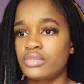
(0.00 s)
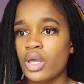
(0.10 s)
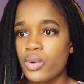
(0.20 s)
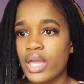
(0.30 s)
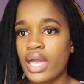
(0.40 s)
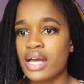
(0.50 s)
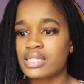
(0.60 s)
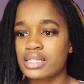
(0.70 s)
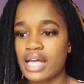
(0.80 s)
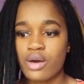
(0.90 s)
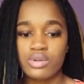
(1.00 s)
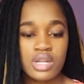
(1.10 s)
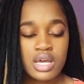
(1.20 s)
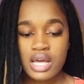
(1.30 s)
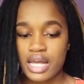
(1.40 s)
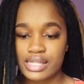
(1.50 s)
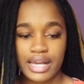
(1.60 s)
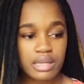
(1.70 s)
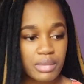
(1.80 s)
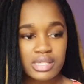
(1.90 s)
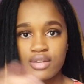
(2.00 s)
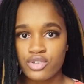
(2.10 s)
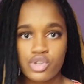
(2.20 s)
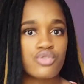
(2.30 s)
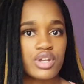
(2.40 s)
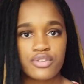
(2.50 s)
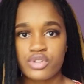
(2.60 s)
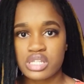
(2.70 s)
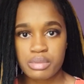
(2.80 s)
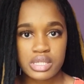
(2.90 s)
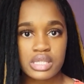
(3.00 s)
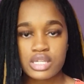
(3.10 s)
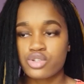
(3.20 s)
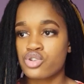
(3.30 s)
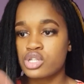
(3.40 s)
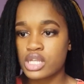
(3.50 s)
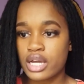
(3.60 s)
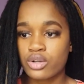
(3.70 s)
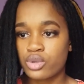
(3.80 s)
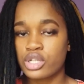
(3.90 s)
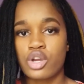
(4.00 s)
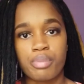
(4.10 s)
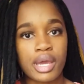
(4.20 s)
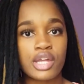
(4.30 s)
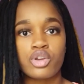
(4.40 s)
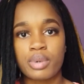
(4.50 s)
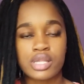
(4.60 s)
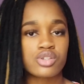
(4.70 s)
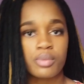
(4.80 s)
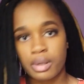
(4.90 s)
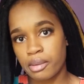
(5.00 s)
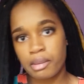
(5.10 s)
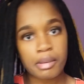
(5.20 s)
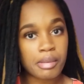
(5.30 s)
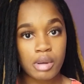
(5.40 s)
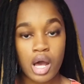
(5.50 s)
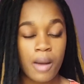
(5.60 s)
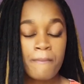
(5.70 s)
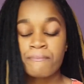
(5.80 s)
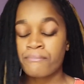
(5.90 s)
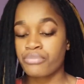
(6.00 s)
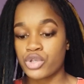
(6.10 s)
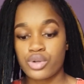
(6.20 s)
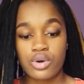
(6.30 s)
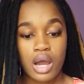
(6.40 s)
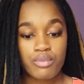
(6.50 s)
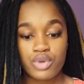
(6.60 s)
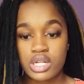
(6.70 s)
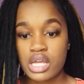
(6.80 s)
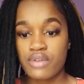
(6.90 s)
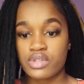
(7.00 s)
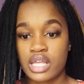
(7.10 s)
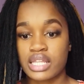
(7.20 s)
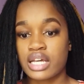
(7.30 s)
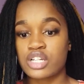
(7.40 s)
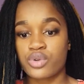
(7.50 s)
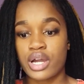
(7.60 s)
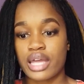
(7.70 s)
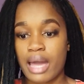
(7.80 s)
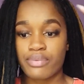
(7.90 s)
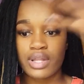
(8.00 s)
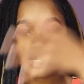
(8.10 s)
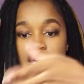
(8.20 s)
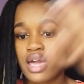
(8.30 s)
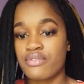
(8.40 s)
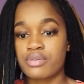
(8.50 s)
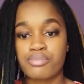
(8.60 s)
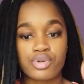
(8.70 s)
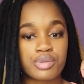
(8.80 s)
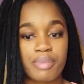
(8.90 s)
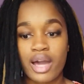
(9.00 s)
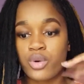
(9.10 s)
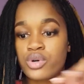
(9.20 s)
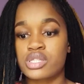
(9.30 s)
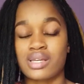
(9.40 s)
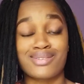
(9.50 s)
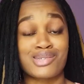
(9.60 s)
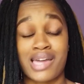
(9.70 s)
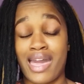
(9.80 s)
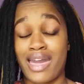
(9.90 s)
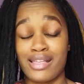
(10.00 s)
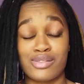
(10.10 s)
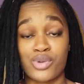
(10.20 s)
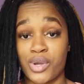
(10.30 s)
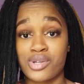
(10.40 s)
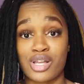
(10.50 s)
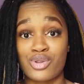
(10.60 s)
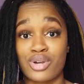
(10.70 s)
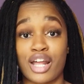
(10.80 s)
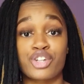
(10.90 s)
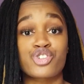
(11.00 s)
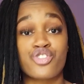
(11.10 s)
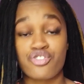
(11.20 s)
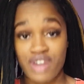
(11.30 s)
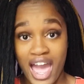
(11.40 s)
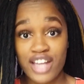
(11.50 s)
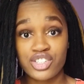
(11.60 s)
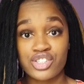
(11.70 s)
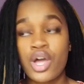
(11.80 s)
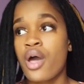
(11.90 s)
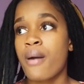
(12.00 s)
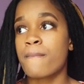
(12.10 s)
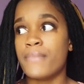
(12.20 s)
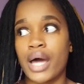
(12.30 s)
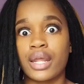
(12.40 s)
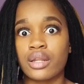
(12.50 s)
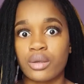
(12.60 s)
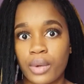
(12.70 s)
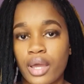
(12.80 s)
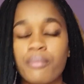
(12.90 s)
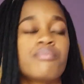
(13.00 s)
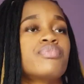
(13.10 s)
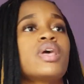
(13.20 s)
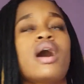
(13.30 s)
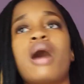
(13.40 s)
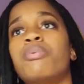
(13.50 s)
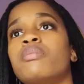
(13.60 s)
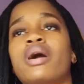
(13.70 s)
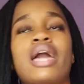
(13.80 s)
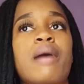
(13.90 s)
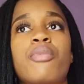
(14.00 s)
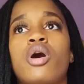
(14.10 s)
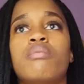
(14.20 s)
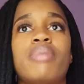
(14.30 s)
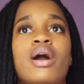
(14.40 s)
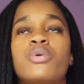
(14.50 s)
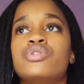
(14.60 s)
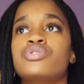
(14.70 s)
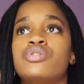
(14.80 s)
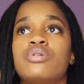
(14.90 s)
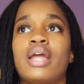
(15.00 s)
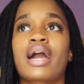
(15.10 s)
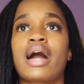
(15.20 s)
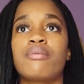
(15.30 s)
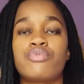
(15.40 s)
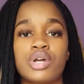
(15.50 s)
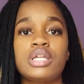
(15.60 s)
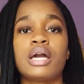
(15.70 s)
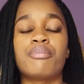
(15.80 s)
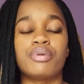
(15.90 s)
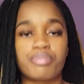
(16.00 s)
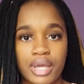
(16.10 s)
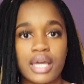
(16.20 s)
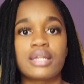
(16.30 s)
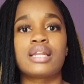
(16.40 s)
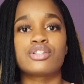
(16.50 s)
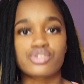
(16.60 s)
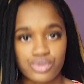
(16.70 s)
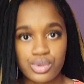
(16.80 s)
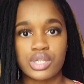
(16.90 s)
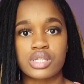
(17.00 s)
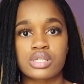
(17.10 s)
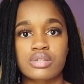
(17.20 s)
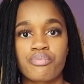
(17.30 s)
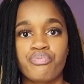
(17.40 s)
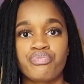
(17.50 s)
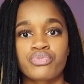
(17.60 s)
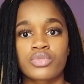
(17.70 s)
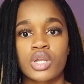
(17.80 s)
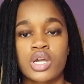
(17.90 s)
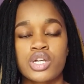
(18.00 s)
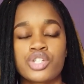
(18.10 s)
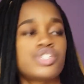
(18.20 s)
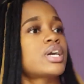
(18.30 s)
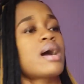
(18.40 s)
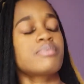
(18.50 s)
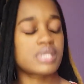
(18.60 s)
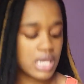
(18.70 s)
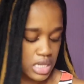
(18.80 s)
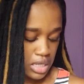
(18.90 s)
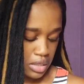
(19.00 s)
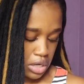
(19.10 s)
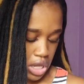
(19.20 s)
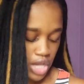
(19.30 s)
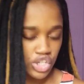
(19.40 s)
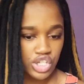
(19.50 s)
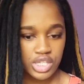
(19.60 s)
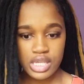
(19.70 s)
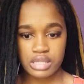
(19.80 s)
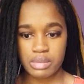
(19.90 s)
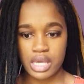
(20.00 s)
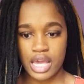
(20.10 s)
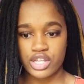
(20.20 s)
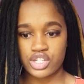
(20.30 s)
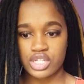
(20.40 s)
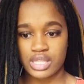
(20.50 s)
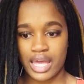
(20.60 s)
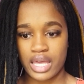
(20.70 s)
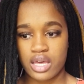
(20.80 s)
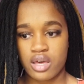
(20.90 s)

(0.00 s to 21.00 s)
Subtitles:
Okay, I sit down. I take out my stuff, you know, ready for a semester test. You know, you take out only your pen, your pencil, blah, blah, blah, blah, blah. You know, I'm ready, everything. I think I was wearing a cap that day. I even put it backwards, which I hate doing because I look like trash. But anyway, I put my cap on backwards, you know, like I'm ready, I'm prepared. Let's do this. She comes in and she sees me and she's like,